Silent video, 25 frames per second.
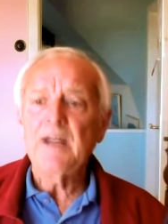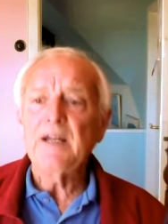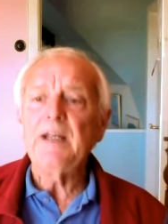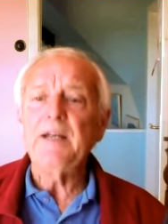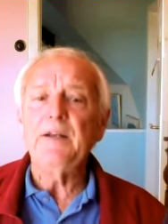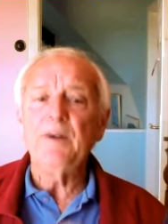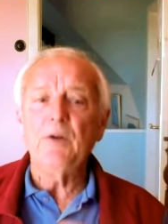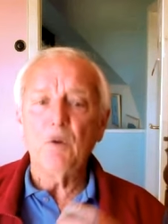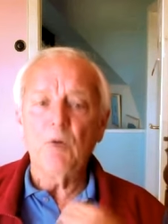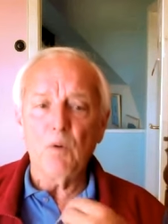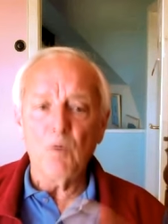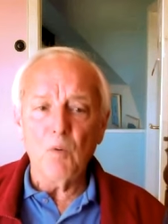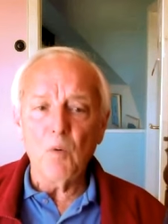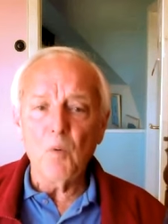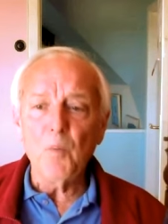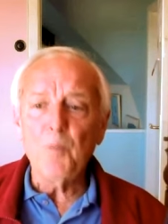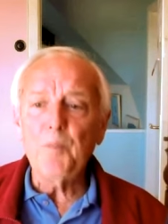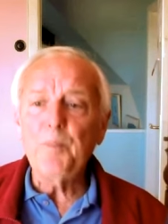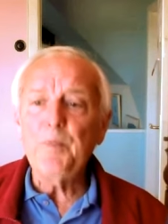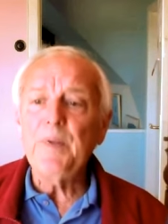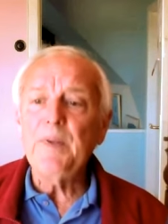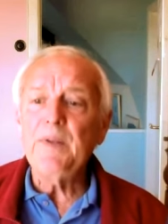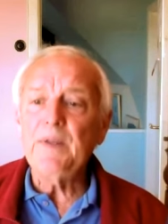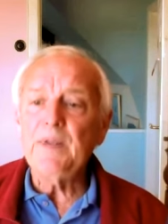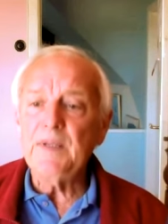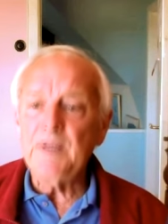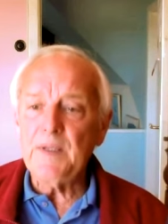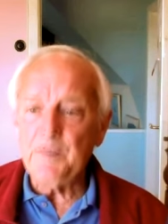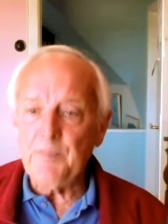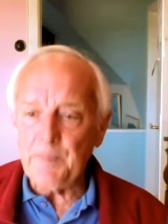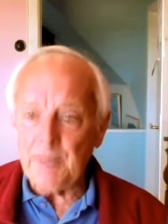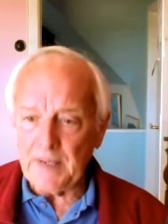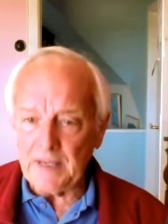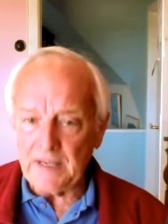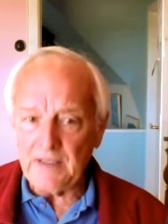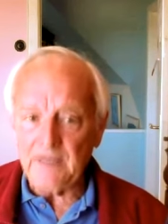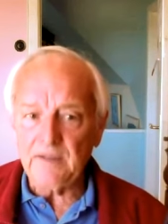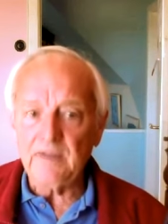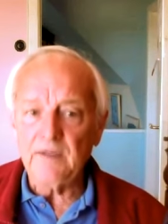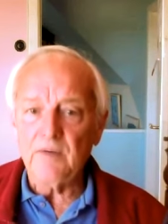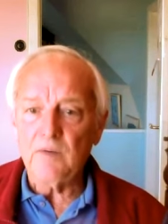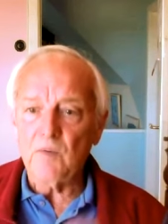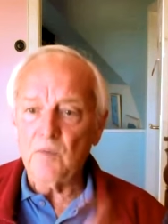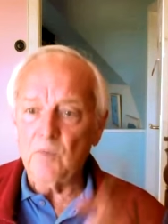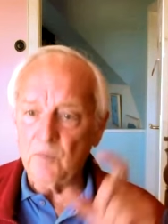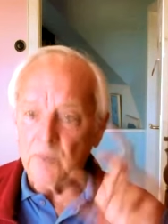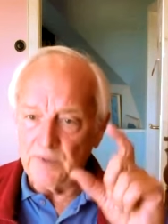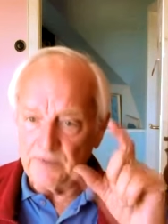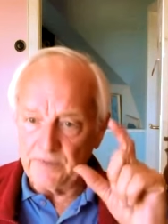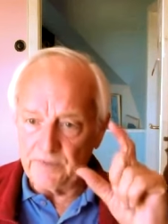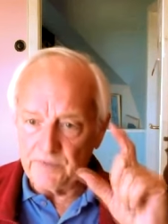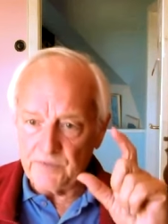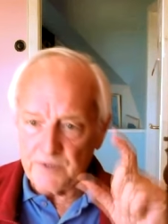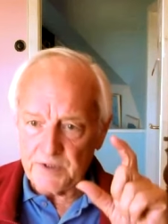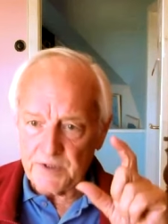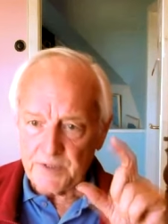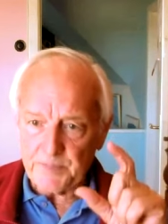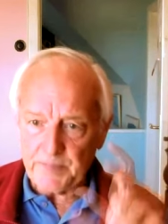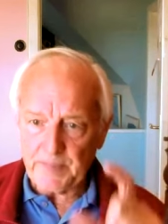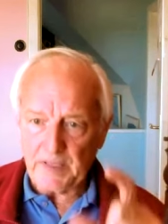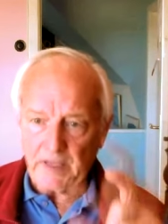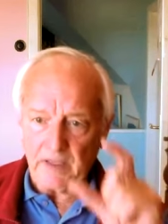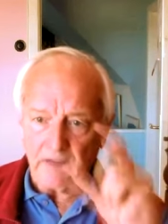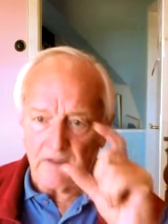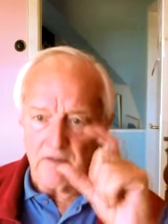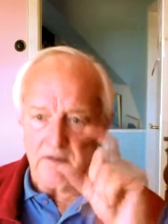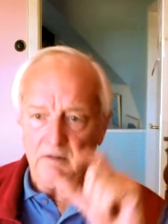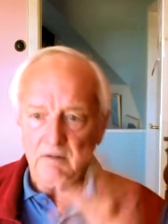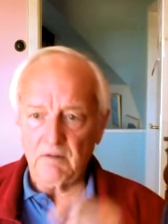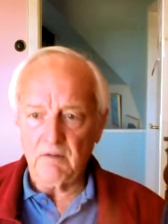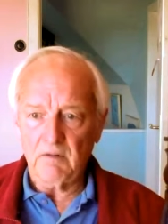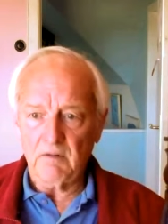in open debate with respect,